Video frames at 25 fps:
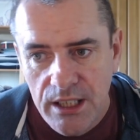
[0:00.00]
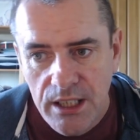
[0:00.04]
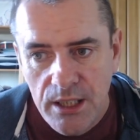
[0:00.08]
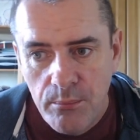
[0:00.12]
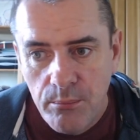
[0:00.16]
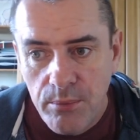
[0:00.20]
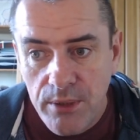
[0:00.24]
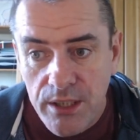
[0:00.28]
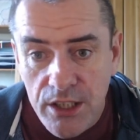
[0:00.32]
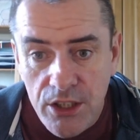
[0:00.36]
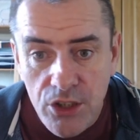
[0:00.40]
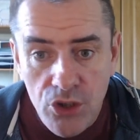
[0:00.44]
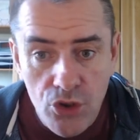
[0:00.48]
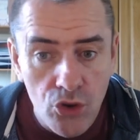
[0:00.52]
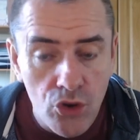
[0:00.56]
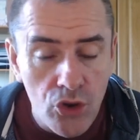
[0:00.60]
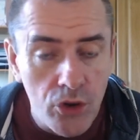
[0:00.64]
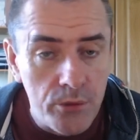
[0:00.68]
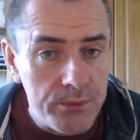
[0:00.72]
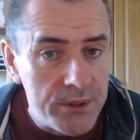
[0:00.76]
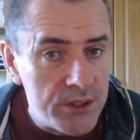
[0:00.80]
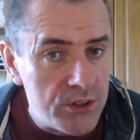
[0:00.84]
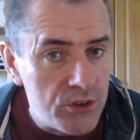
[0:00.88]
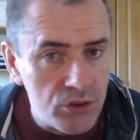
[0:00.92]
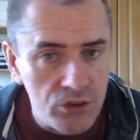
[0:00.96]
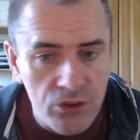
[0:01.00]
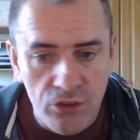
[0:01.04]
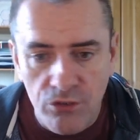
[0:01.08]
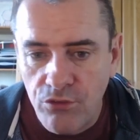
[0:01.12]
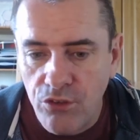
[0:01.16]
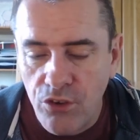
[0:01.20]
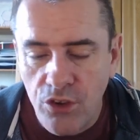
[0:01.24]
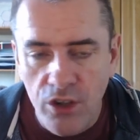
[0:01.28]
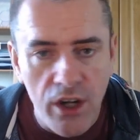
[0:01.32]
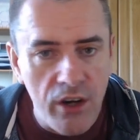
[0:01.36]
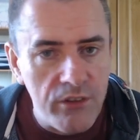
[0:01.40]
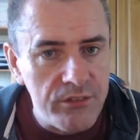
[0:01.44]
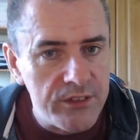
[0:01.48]
But in Europe, they took their
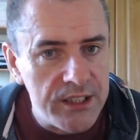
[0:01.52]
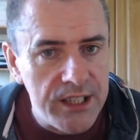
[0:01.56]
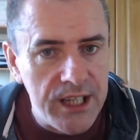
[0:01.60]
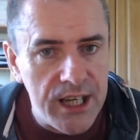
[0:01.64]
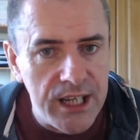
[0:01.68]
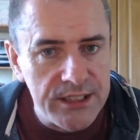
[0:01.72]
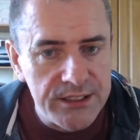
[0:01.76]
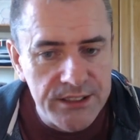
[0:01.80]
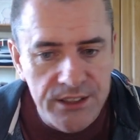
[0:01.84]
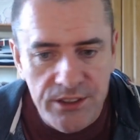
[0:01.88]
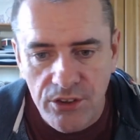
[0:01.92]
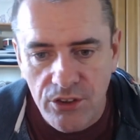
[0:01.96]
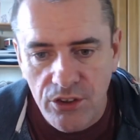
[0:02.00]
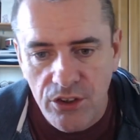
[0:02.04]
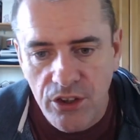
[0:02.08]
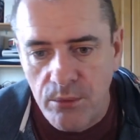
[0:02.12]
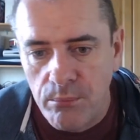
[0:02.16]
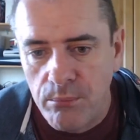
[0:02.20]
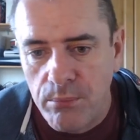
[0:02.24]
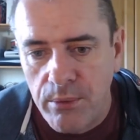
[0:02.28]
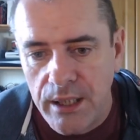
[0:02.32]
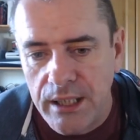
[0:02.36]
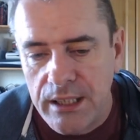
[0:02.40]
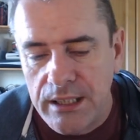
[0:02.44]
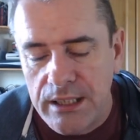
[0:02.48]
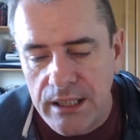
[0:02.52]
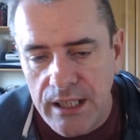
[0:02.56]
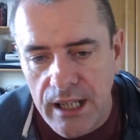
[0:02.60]
foot off the gas here completely.